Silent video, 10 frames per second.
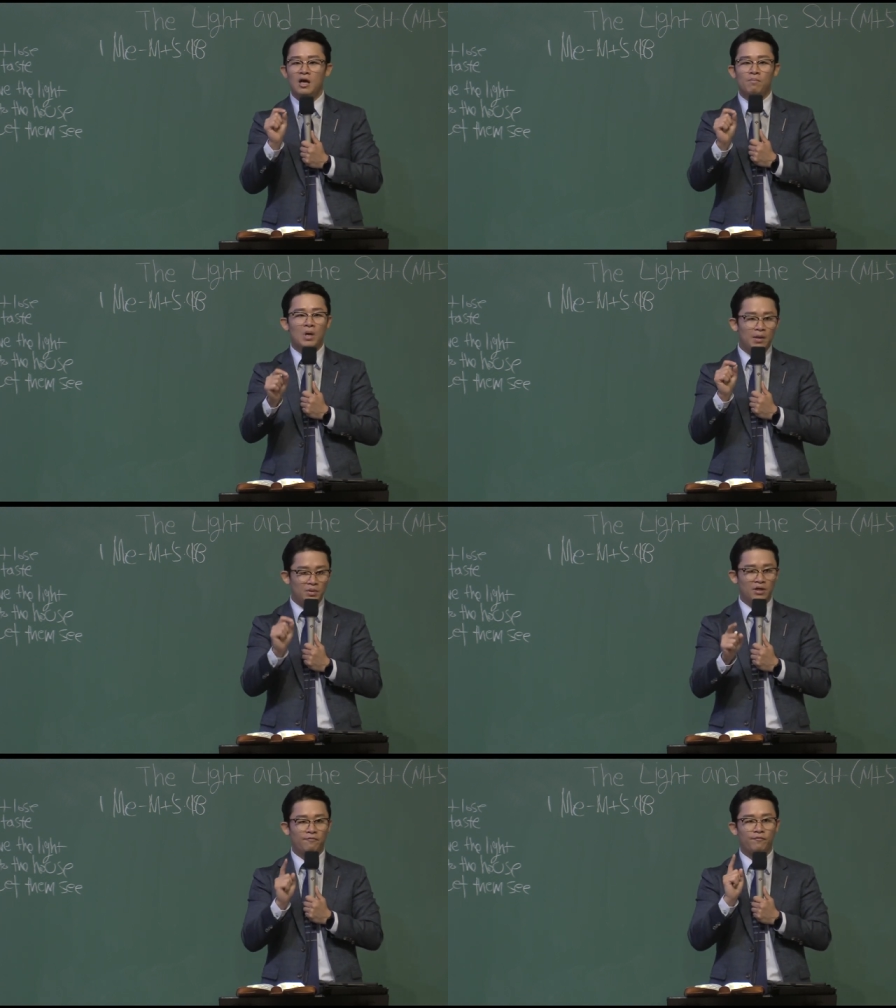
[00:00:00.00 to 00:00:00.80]
may be
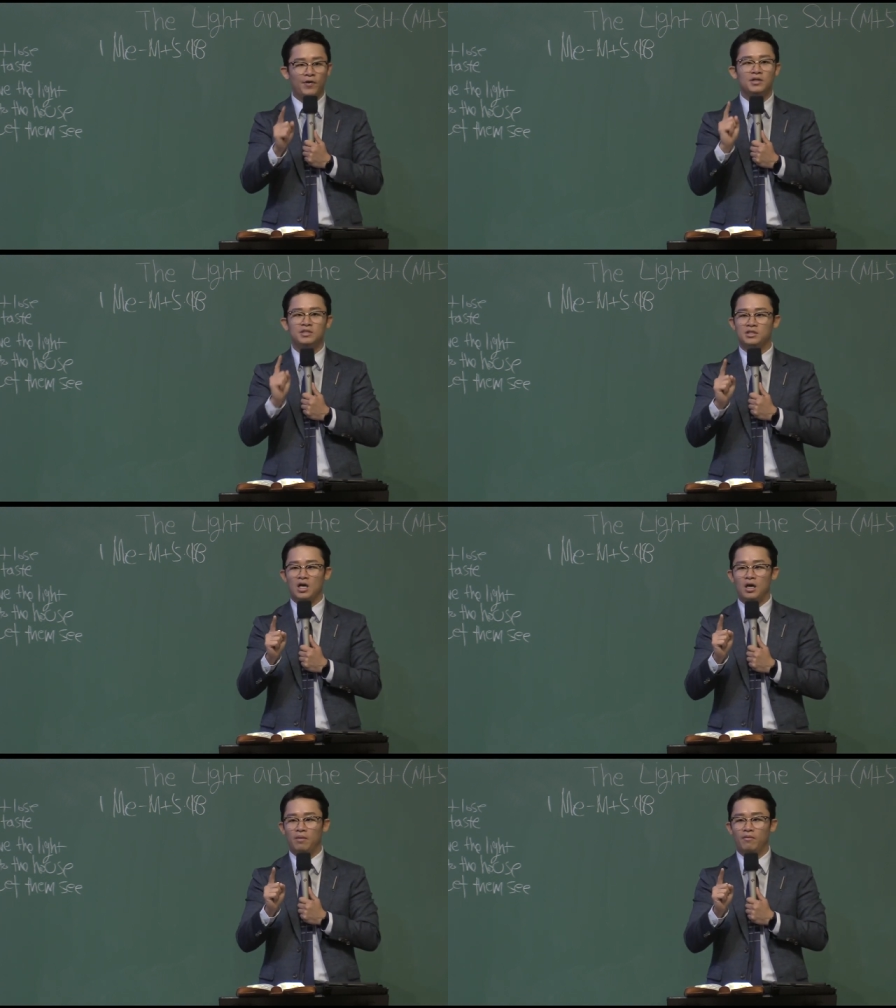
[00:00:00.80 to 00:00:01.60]
the first
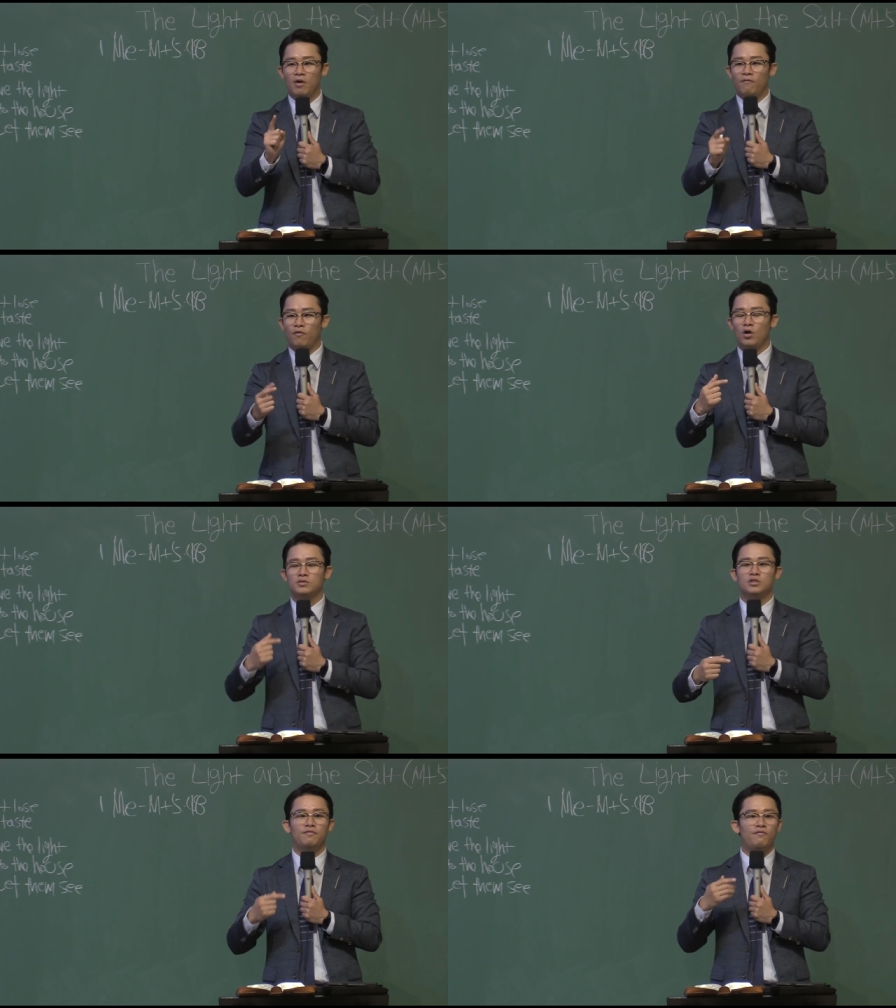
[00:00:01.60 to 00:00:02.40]
step for
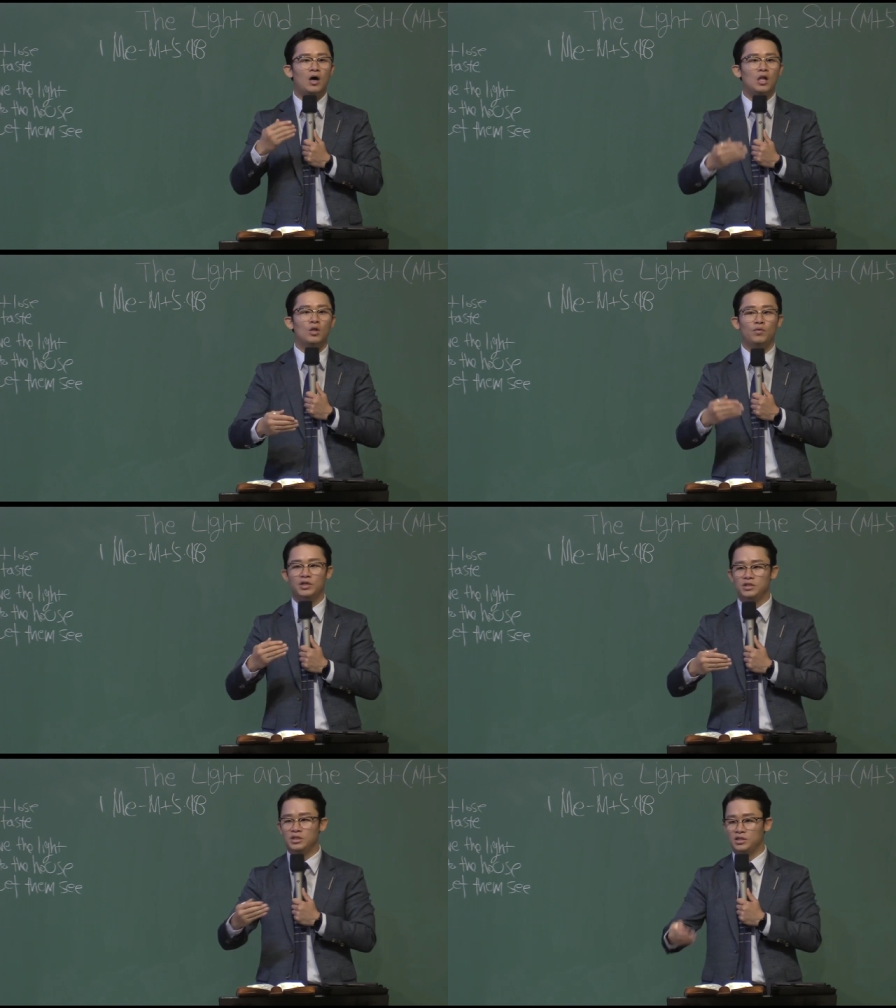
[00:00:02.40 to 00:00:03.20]
us to follow
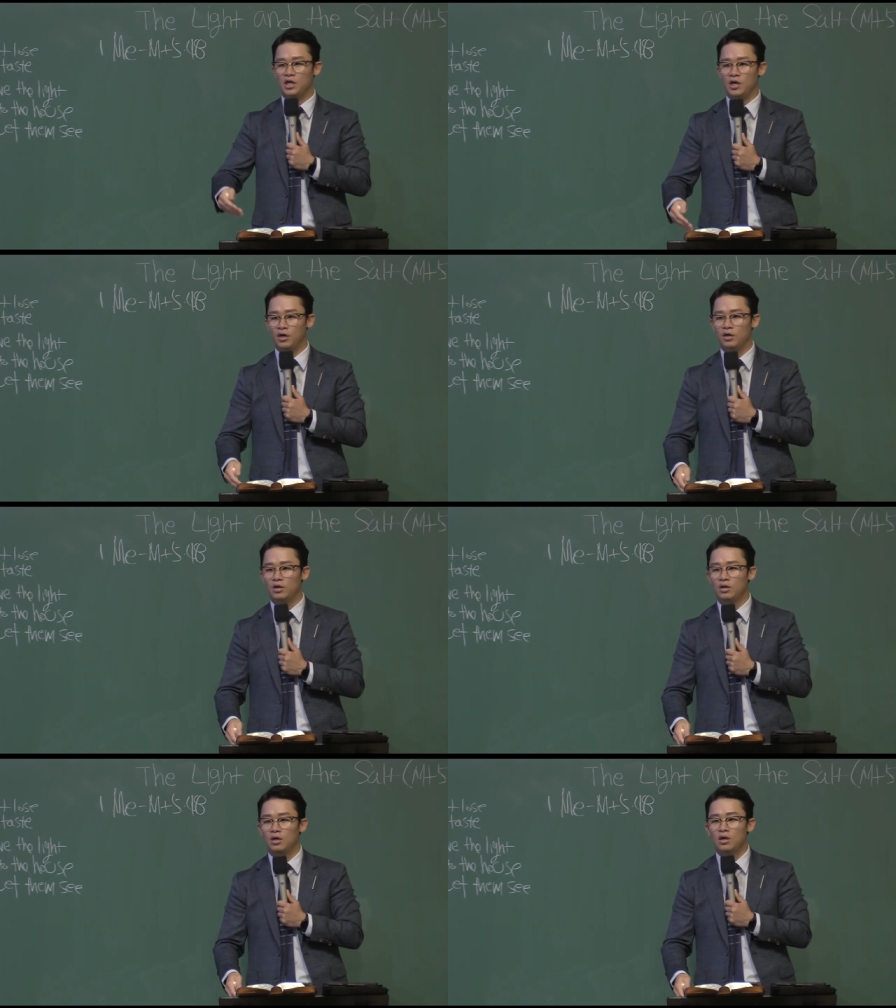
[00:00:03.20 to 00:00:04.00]
his desire.
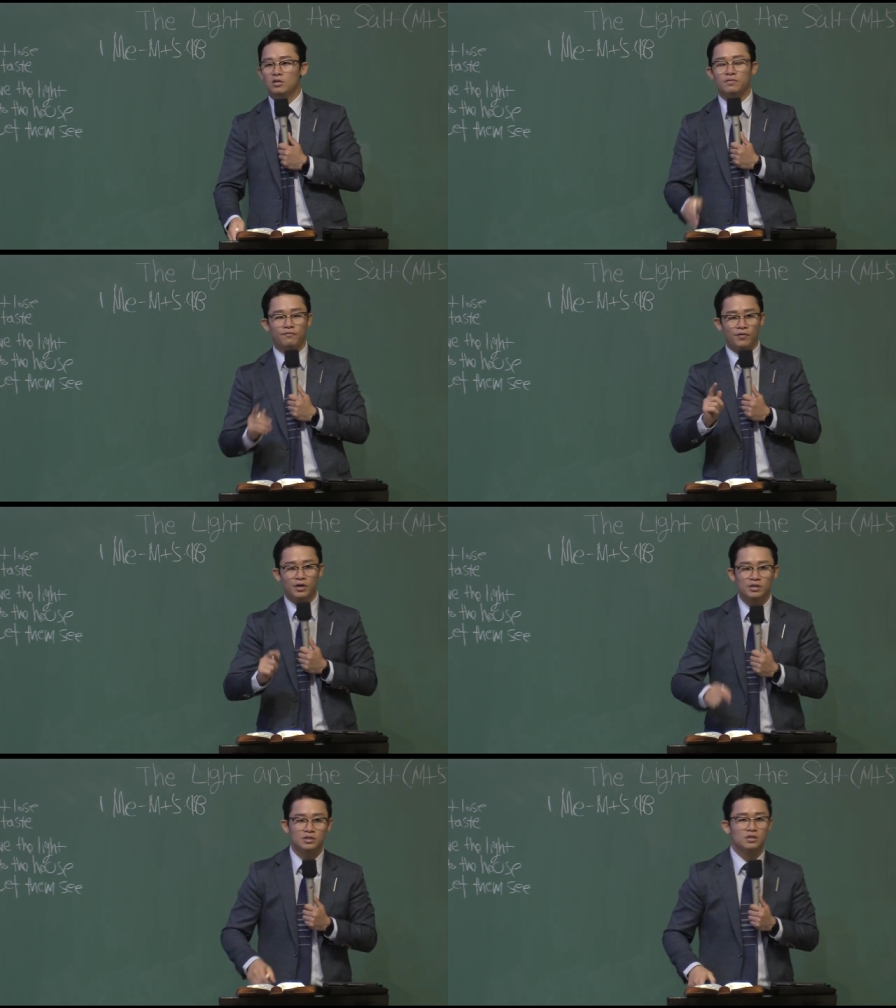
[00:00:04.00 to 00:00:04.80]
So
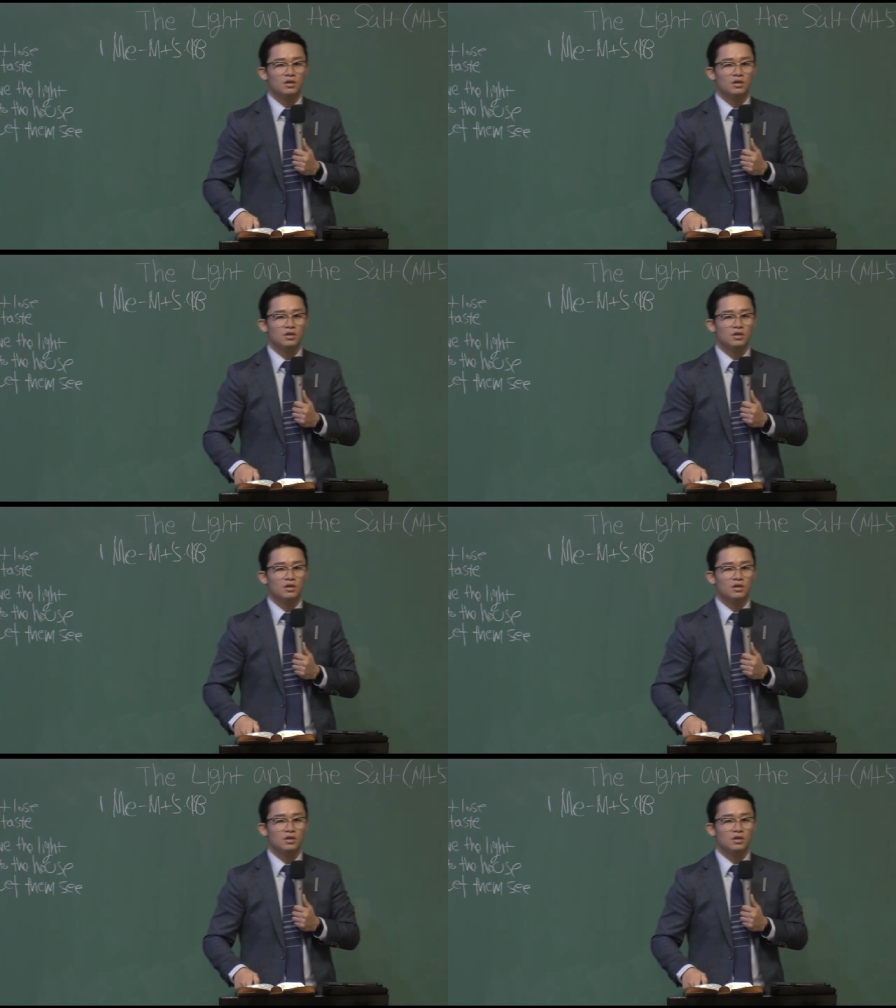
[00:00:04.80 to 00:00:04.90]
first,